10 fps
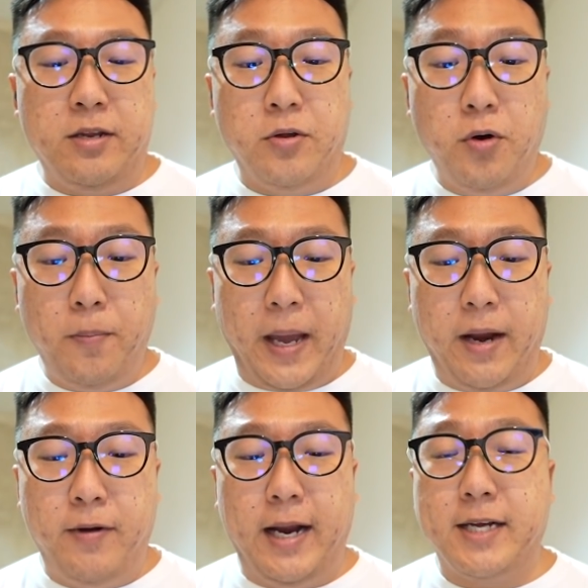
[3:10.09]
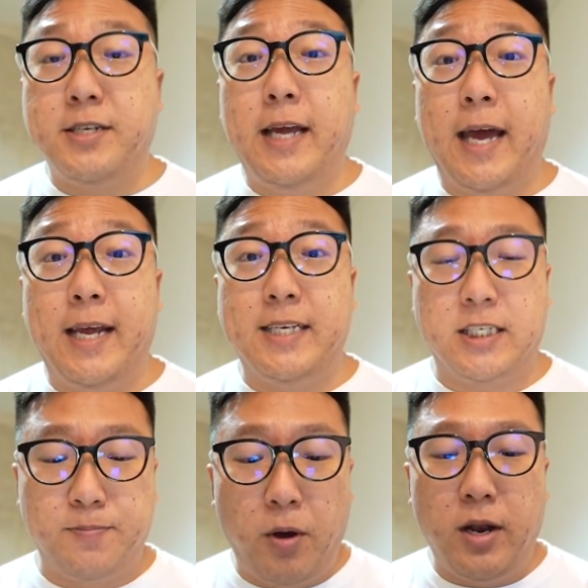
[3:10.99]
Though Pet Rat actually had a
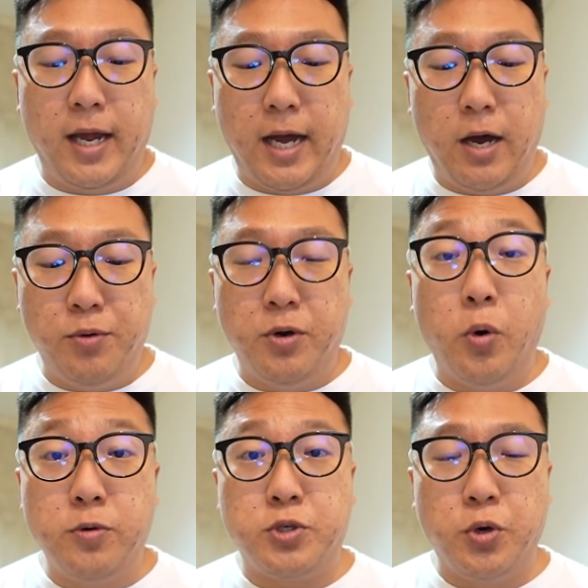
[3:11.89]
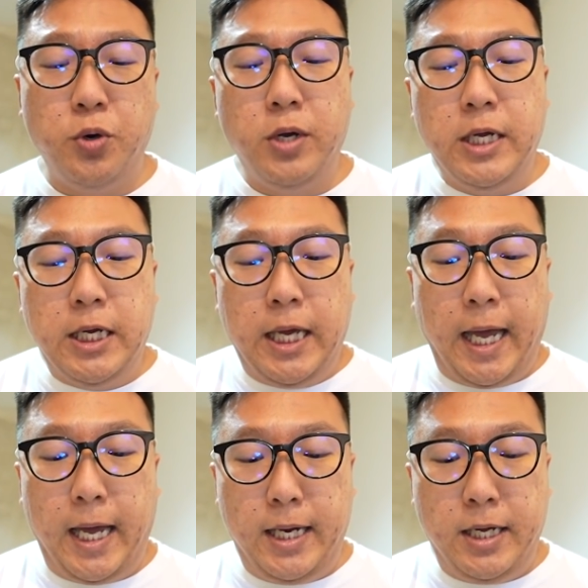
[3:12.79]
Spotlight Hour also,
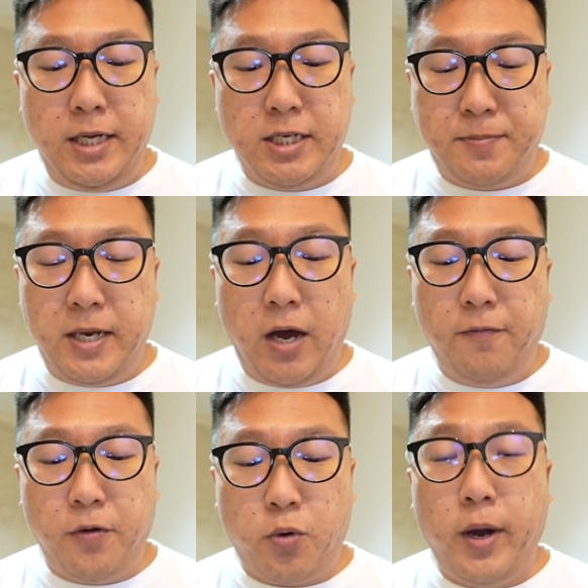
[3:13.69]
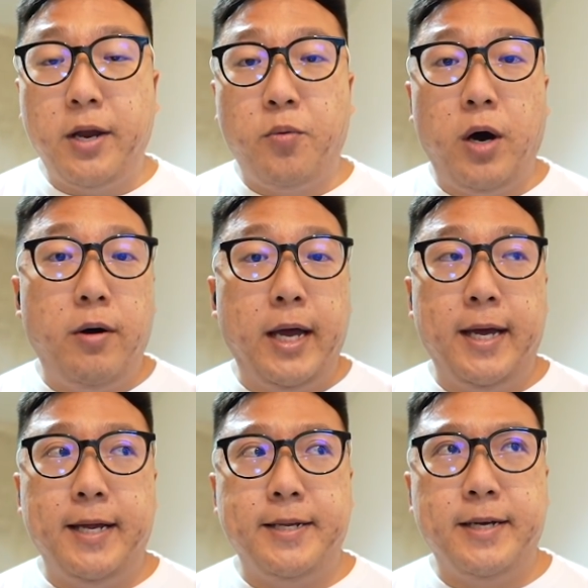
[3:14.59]
and it has been out for quite a while,
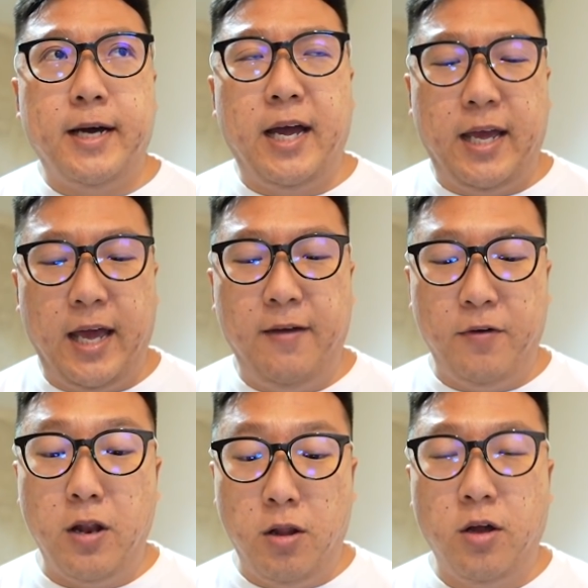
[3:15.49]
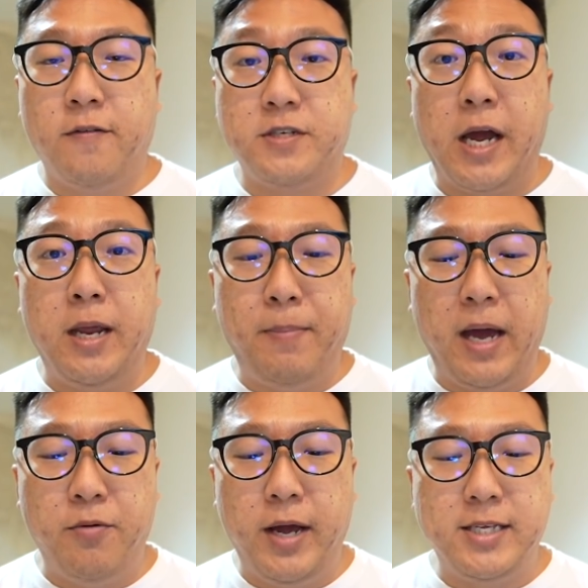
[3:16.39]
and I have a lot of shiny
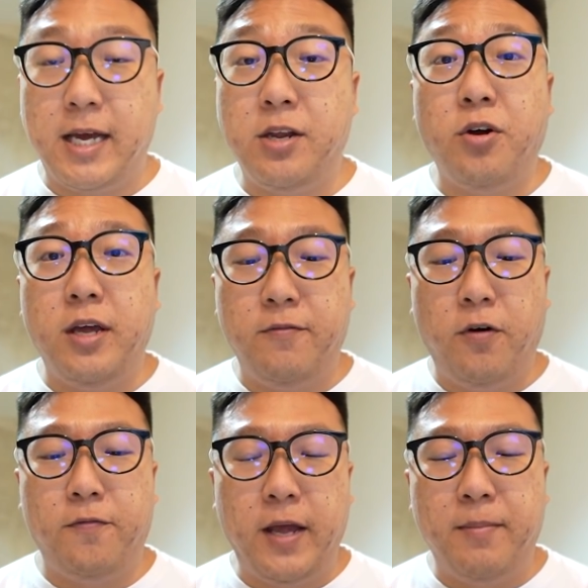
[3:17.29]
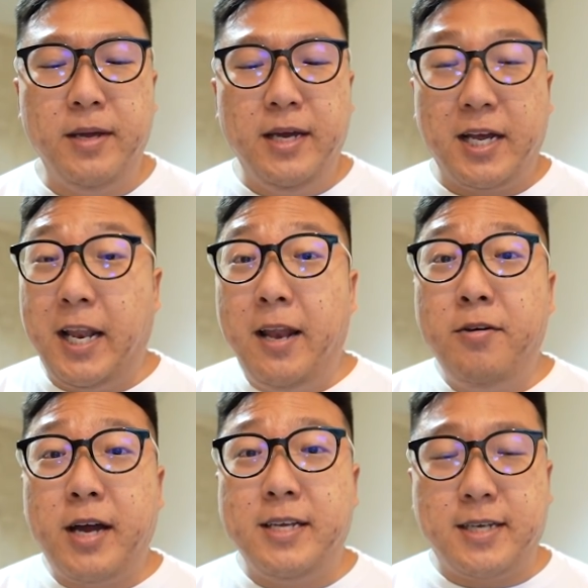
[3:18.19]
Pet Rats. I did not evolve them. Clearly
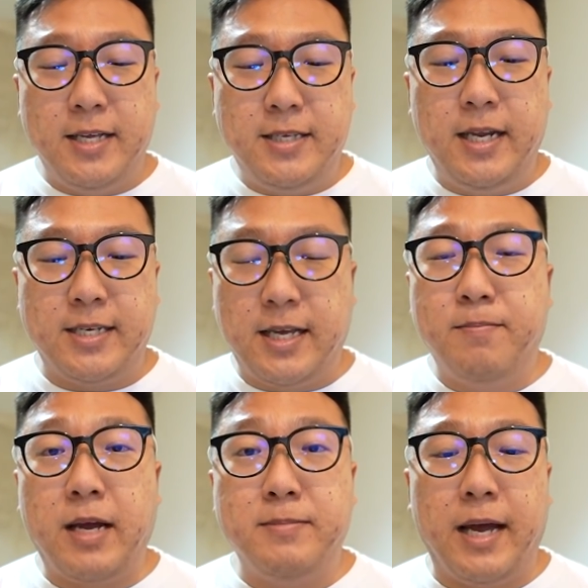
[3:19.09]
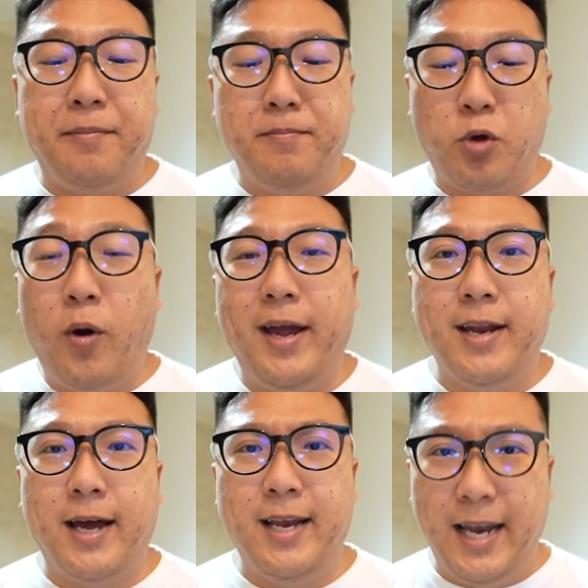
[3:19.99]
you guys can see that sometimes I'm quite
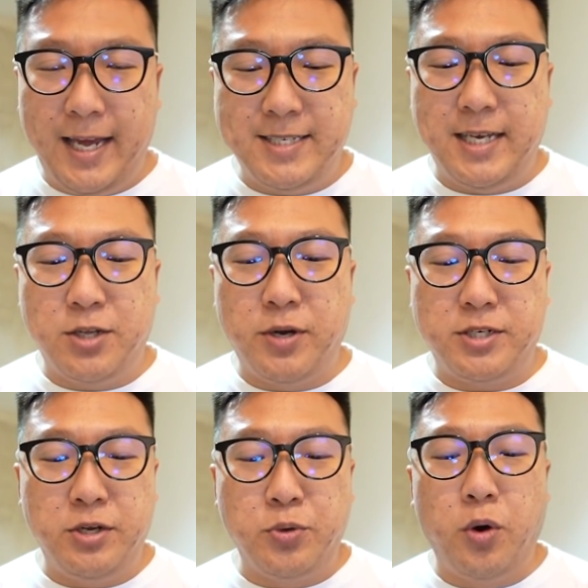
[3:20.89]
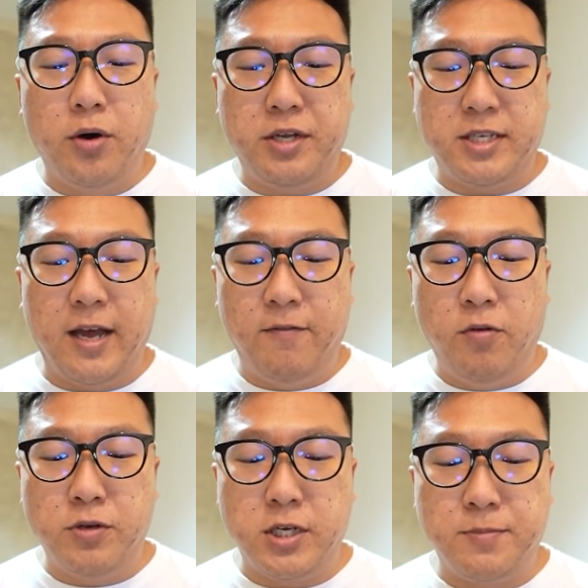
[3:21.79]
like lazy to actually do all these
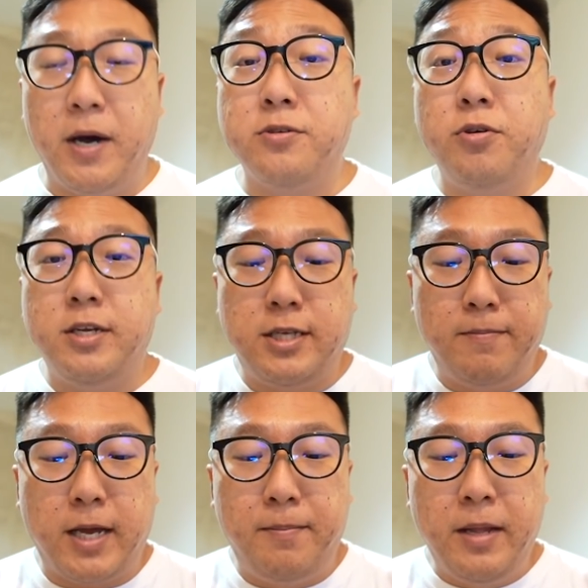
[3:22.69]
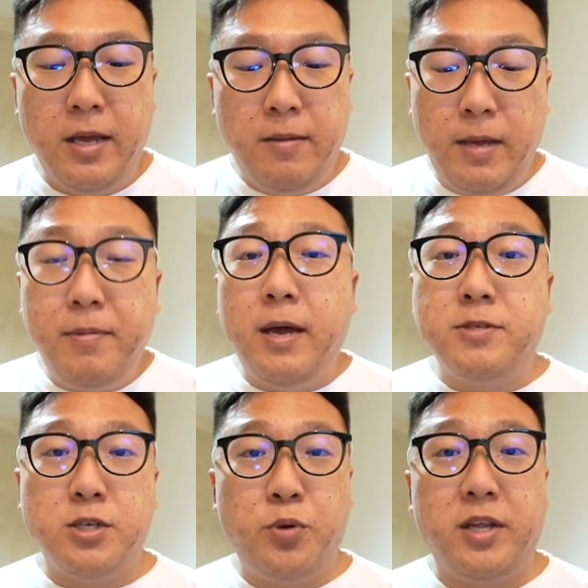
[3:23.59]
evolutions, but also at the same time, maybe I'm
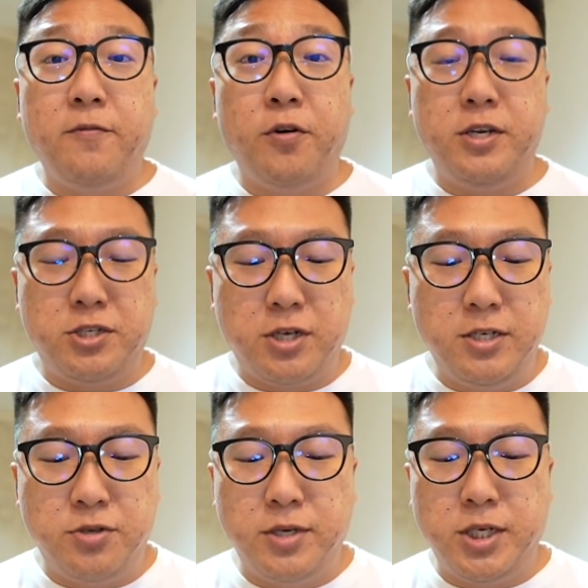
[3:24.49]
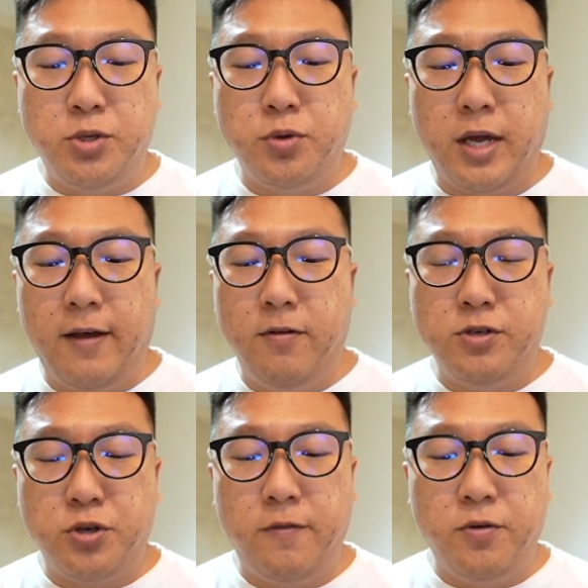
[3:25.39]
just waiting for this chance to actually do the
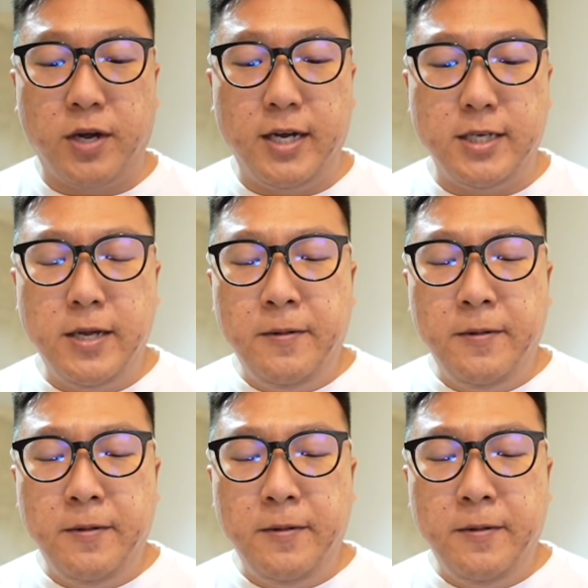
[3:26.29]
evolution with you guys.